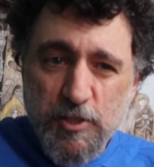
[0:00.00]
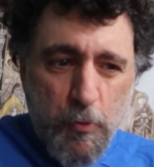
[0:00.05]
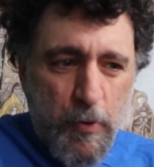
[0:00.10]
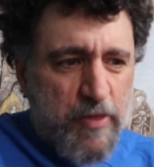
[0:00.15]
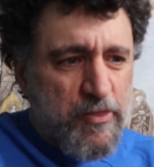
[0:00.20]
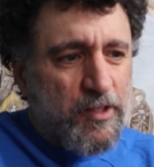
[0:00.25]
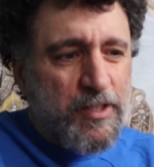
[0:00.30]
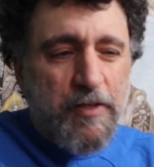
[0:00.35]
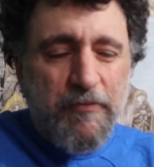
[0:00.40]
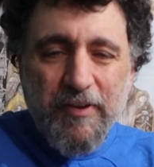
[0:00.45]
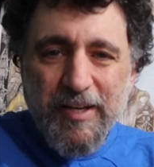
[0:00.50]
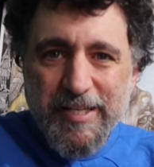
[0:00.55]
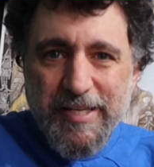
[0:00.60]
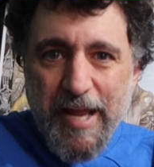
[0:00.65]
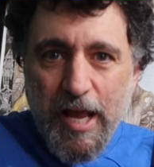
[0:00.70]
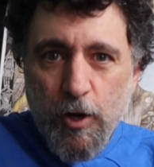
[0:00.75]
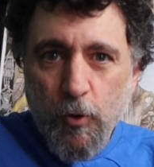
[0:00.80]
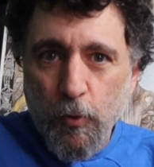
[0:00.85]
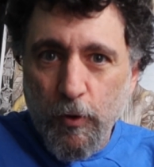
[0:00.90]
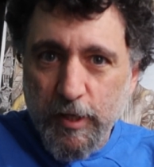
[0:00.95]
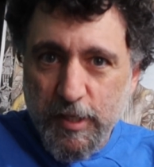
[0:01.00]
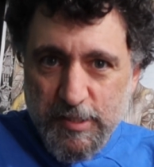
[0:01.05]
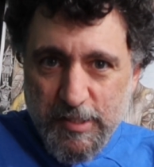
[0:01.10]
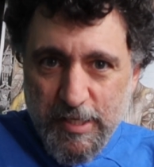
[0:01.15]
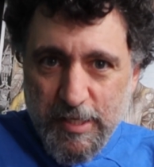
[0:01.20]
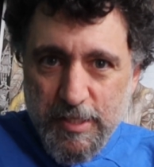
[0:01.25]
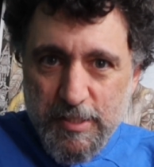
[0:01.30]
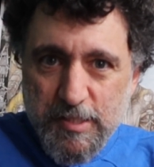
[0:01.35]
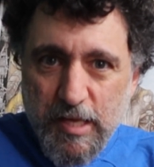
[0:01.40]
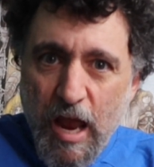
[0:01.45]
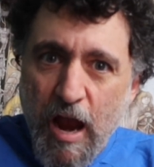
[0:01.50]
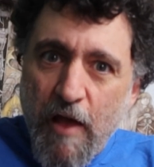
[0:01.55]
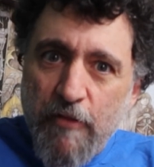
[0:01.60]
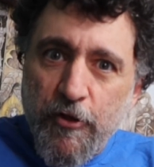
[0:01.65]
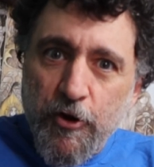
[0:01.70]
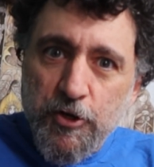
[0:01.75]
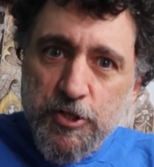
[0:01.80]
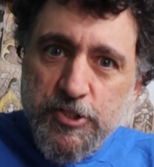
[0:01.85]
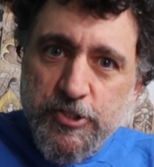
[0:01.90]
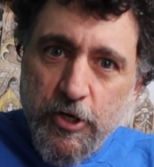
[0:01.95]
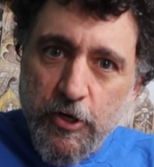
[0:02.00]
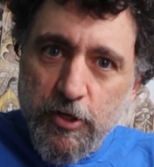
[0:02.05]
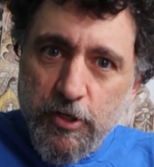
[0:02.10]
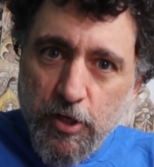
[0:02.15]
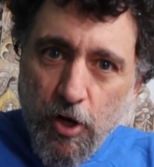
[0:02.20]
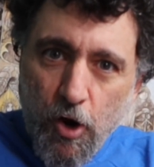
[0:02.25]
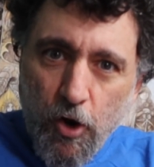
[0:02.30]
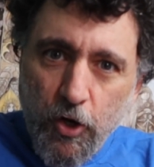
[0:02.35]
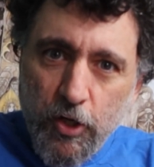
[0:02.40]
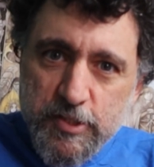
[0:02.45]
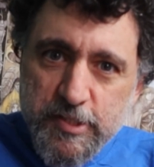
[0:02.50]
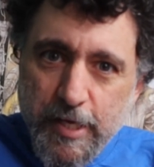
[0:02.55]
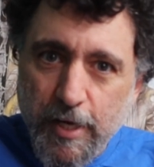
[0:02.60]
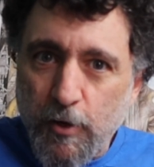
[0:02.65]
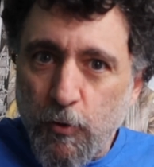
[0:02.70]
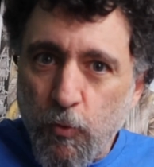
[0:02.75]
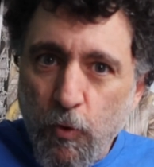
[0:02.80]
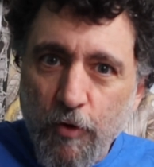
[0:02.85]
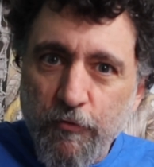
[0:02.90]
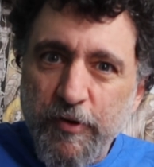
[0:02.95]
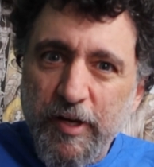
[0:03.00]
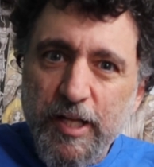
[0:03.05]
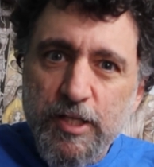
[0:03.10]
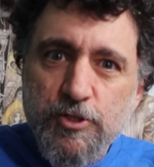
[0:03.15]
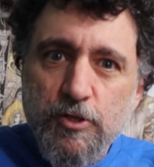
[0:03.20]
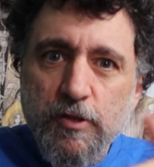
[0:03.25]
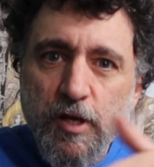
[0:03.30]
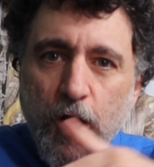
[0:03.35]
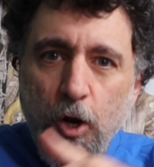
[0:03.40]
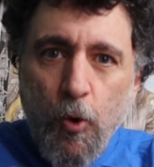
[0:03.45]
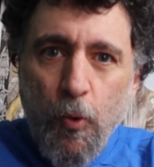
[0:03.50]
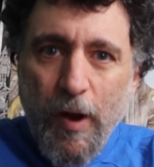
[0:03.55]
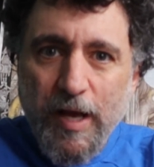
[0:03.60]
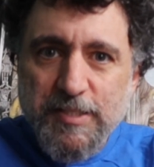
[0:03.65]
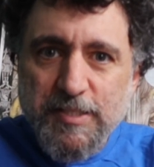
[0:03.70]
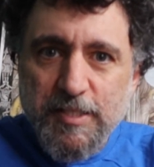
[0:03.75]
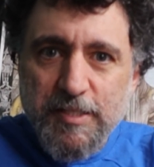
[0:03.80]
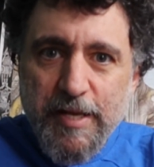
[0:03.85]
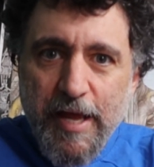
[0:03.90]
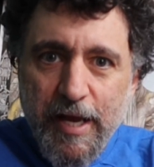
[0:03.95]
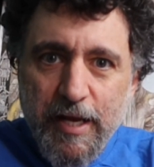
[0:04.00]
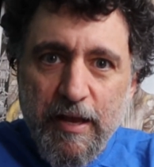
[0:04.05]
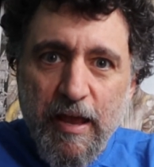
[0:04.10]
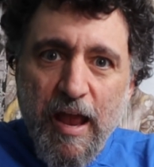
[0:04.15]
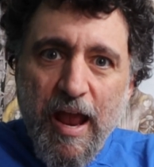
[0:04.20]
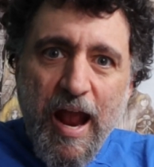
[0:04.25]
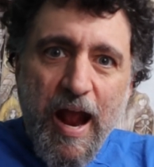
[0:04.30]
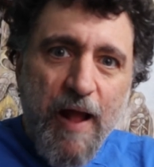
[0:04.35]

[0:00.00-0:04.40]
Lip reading: The way the Living Deck works is there are certain cards that are woven into the Quest deck